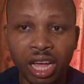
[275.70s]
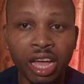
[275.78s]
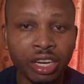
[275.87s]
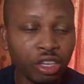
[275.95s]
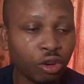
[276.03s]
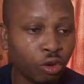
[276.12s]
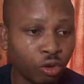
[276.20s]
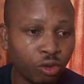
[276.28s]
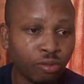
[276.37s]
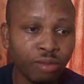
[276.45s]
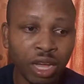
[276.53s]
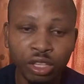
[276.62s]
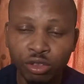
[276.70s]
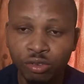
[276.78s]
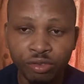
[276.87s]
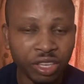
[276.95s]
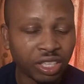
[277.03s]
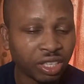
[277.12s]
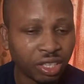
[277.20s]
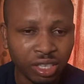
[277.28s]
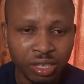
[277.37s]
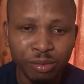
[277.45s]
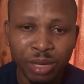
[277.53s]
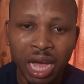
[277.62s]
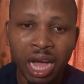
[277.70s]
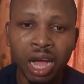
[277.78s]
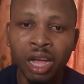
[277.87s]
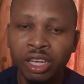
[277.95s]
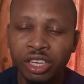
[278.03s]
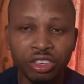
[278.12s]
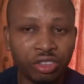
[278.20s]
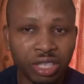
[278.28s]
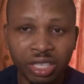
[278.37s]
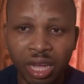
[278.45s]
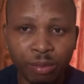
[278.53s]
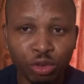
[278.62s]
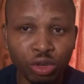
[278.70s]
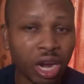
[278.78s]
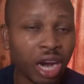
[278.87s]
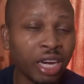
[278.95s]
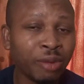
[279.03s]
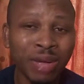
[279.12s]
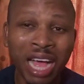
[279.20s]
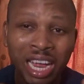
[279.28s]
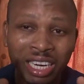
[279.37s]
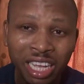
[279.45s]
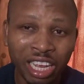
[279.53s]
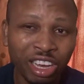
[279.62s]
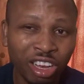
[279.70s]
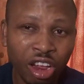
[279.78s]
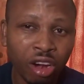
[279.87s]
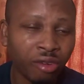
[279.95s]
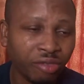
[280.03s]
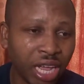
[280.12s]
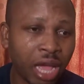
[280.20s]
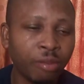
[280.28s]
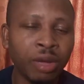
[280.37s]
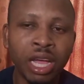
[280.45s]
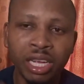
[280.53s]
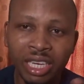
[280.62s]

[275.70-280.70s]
Kenny Ogungbe, Two-Face Idibia, Idris Abdul Karim, and a lot of them.